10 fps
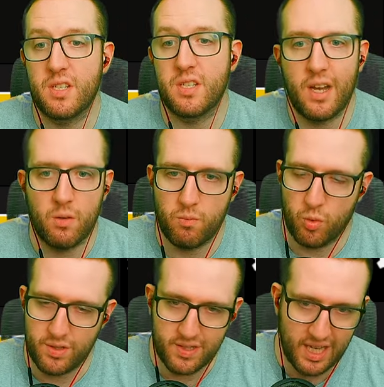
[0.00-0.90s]
Veil,
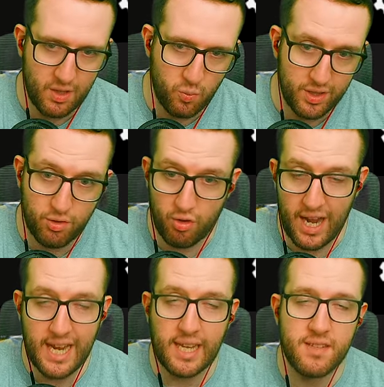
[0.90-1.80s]
once again, with
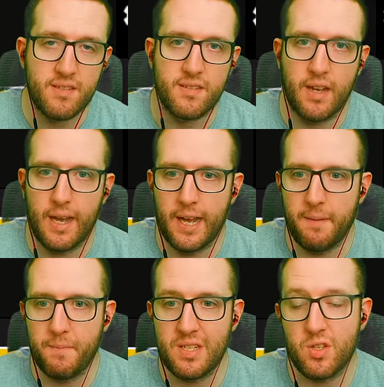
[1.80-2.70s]
grenades.
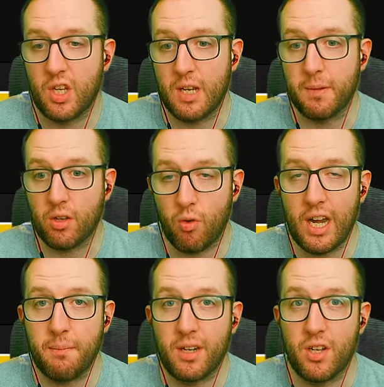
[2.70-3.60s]
This is going to be
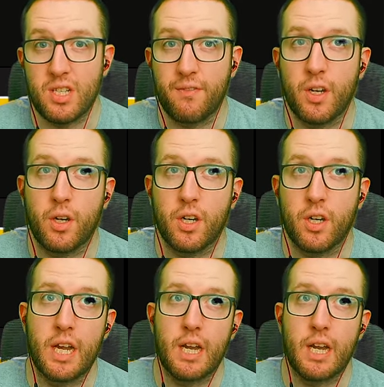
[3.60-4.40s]
great because if you can,